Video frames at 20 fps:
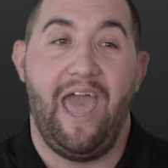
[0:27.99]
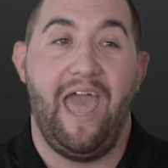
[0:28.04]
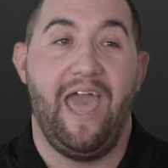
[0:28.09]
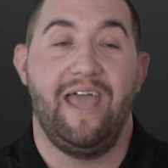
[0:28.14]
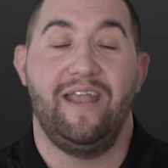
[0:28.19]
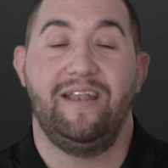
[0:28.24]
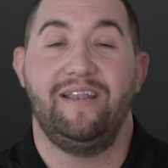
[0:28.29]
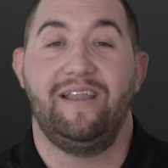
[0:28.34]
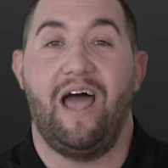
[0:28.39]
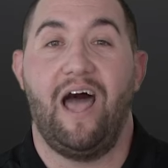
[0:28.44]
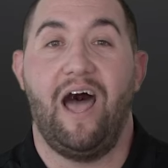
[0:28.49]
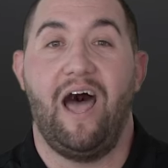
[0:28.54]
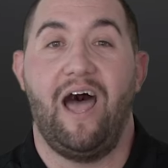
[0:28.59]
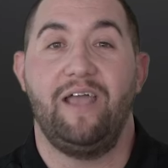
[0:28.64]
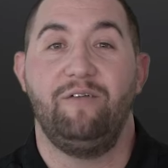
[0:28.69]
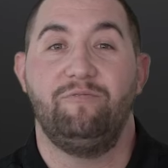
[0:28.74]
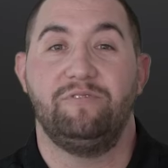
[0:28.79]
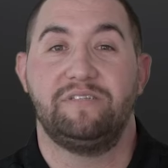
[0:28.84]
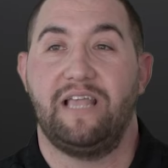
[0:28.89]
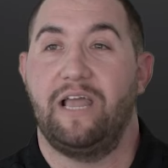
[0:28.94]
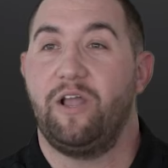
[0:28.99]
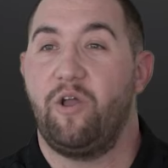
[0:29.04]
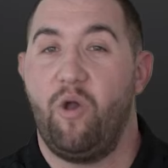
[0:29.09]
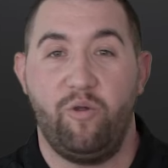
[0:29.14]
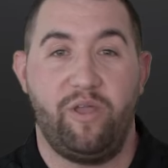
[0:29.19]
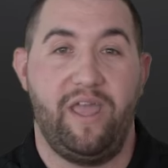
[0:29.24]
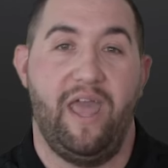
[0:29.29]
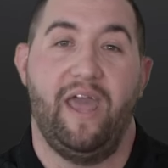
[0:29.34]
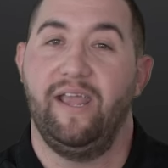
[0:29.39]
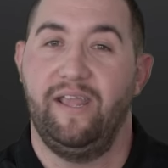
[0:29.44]
And I was like,
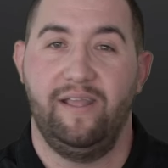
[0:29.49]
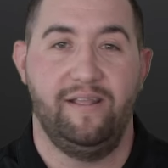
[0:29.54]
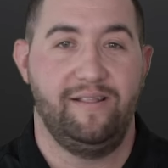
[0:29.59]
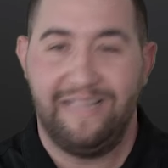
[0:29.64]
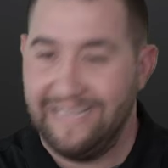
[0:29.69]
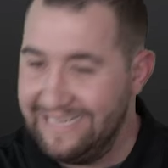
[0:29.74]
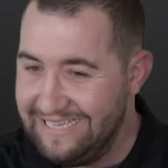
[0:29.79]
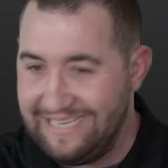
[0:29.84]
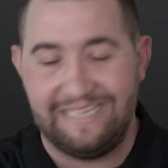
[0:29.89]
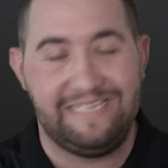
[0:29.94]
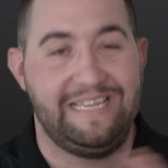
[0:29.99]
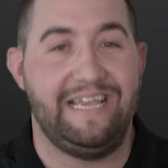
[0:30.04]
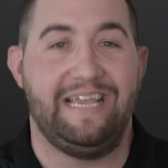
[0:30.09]
okay, this is